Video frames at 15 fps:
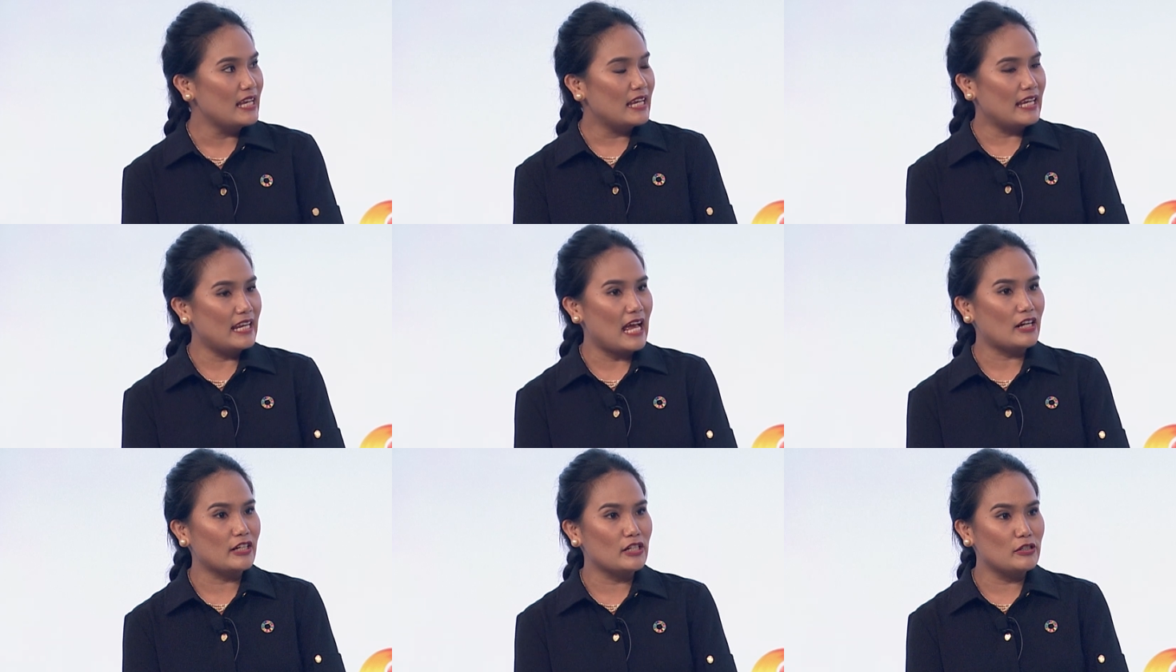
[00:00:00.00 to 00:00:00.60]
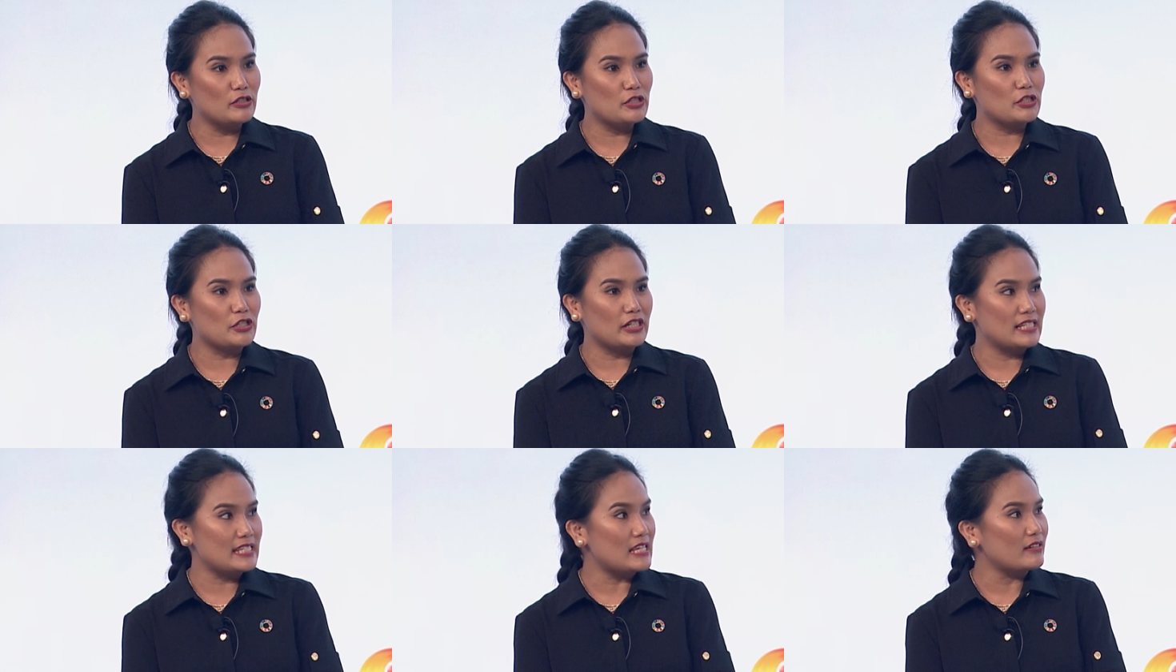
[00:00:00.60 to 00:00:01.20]
in agriculture
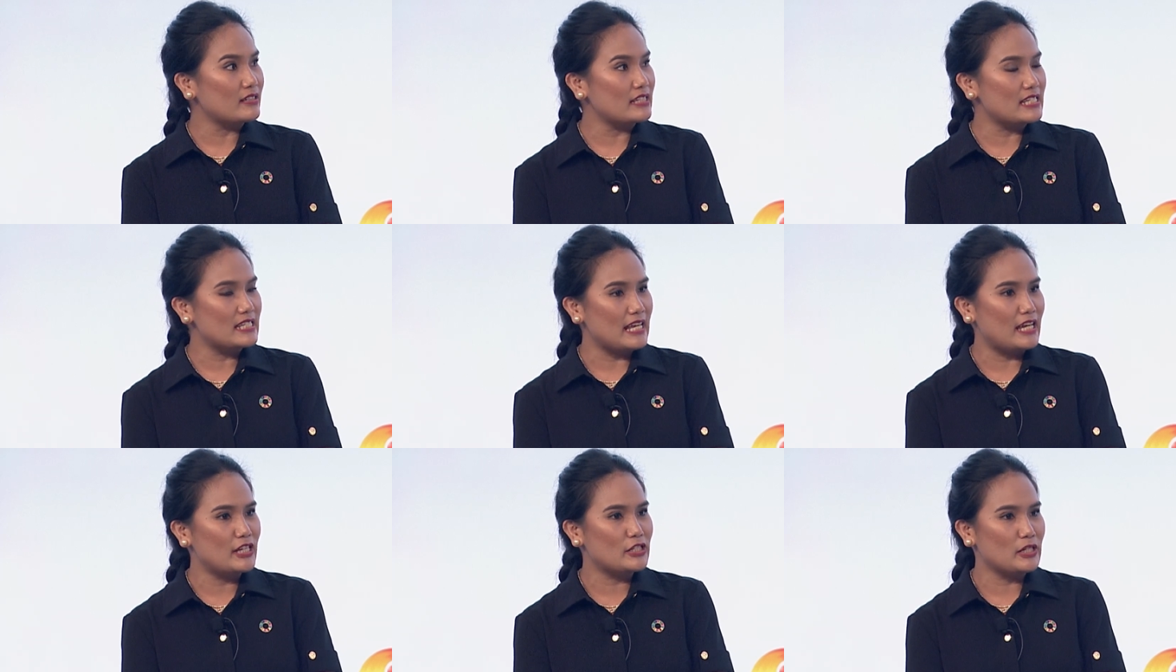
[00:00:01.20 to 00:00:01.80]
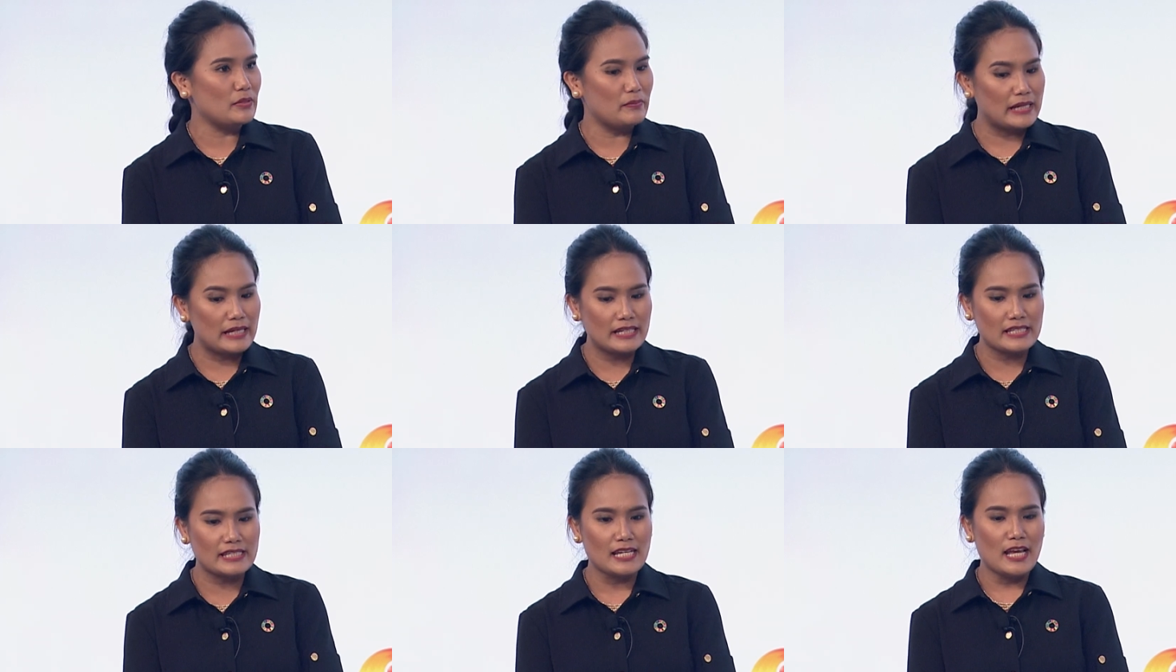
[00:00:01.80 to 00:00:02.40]
in Southeast Asia,
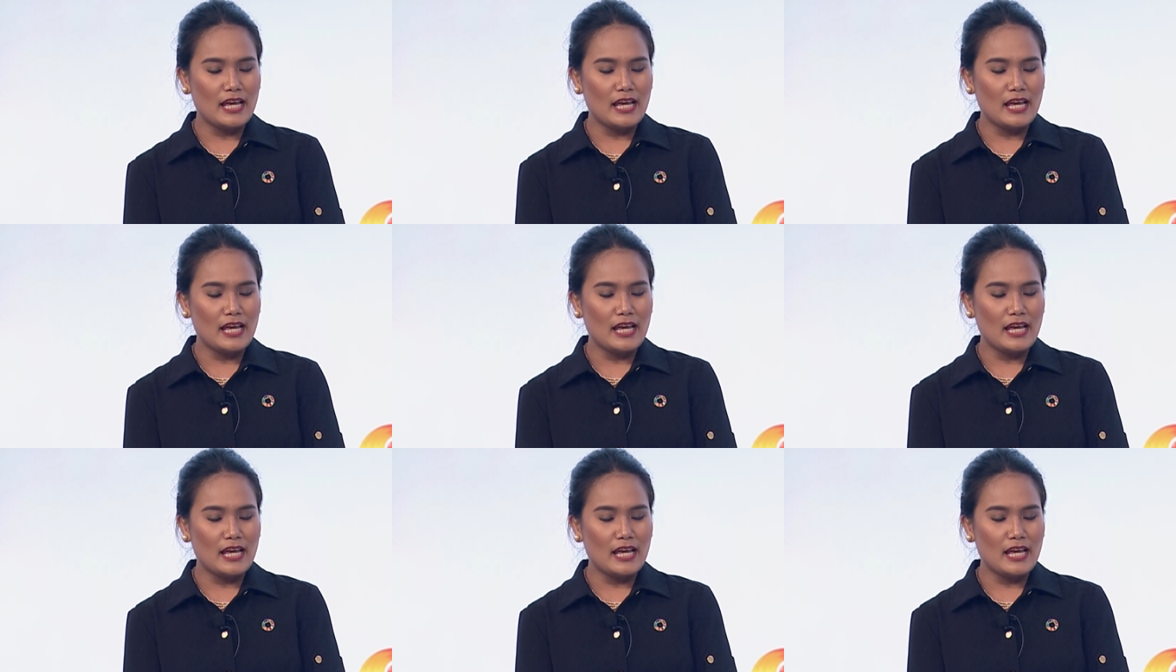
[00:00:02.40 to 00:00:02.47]
because